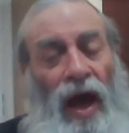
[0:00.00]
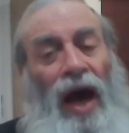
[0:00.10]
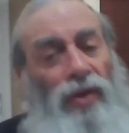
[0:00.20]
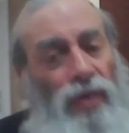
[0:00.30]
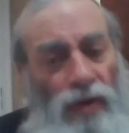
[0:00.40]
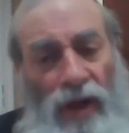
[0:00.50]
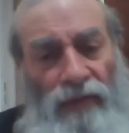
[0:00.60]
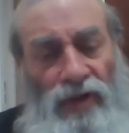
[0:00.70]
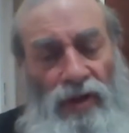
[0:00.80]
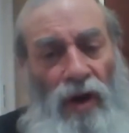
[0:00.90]
I do
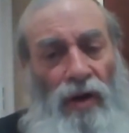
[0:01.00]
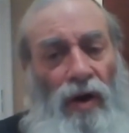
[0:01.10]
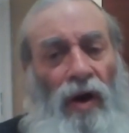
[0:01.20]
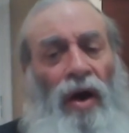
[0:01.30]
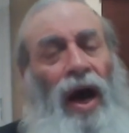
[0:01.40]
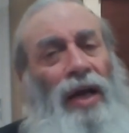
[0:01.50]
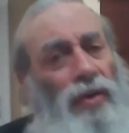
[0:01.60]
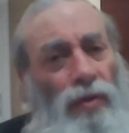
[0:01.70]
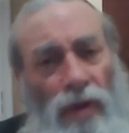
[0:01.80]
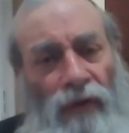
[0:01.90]
give tzedakah. I
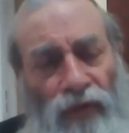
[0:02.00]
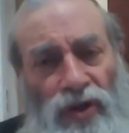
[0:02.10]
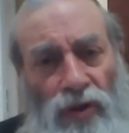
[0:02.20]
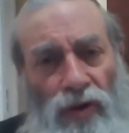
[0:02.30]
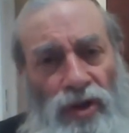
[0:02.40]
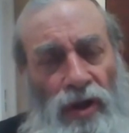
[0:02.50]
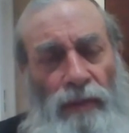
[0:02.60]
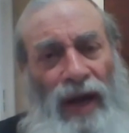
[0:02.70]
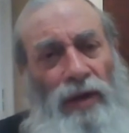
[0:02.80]
do look for schusim.